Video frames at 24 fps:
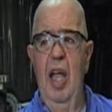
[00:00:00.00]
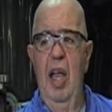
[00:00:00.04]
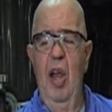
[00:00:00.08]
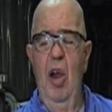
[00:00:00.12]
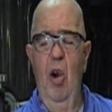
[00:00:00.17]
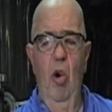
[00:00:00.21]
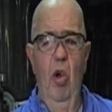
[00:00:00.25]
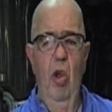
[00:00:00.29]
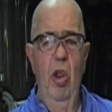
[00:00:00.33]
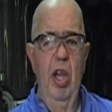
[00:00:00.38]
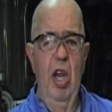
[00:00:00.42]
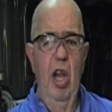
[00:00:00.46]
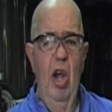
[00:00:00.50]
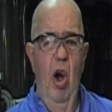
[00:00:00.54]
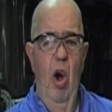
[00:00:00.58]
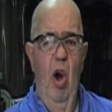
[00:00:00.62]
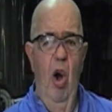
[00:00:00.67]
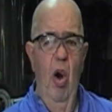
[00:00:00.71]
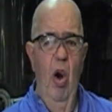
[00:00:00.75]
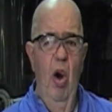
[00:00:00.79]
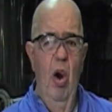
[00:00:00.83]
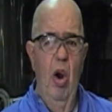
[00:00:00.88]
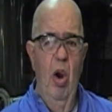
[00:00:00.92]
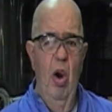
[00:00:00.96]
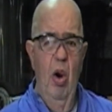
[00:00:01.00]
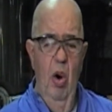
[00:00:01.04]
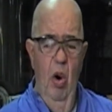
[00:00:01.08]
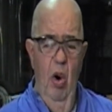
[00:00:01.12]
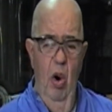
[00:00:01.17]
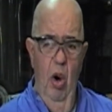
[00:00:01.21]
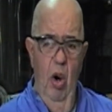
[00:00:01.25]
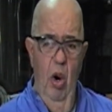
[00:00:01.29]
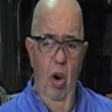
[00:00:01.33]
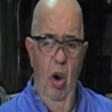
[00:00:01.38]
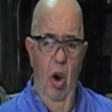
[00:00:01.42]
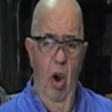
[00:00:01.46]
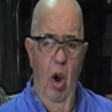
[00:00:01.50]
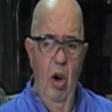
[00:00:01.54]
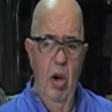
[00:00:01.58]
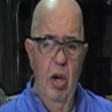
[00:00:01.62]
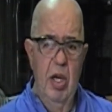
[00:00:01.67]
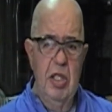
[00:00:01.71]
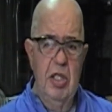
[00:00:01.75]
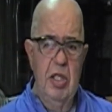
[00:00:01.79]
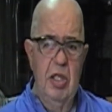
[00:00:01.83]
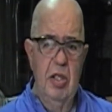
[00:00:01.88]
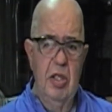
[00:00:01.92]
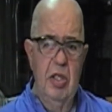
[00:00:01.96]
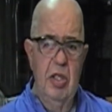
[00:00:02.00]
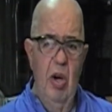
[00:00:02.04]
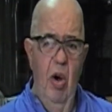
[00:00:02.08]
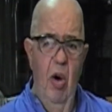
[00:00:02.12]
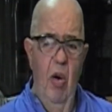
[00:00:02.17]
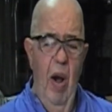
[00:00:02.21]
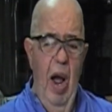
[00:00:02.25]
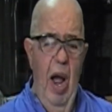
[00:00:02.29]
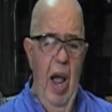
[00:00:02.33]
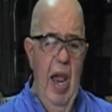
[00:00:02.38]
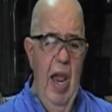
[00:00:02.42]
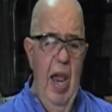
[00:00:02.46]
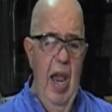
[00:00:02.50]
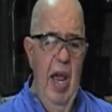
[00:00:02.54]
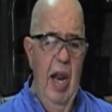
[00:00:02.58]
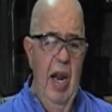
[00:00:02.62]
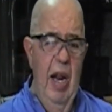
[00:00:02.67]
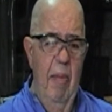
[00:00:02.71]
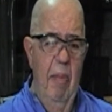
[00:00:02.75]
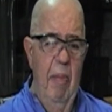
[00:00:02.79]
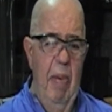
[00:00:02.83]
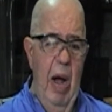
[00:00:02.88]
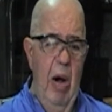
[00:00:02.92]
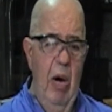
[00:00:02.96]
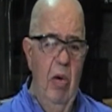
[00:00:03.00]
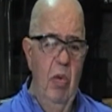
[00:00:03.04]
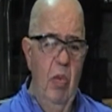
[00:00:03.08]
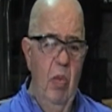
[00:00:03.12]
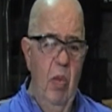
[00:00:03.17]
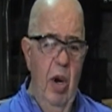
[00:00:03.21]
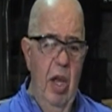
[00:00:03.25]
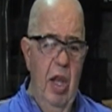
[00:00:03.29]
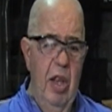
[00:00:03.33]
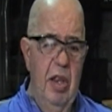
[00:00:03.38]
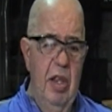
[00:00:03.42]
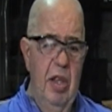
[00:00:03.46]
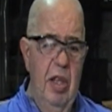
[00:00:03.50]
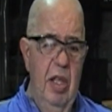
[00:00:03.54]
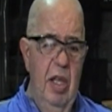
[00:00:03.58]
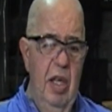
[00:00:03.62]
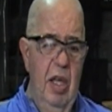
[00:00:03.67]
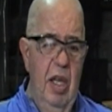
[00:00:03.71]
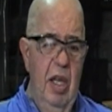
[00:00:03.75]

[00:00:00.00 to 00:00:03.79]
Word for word: early August or so, I had a bout with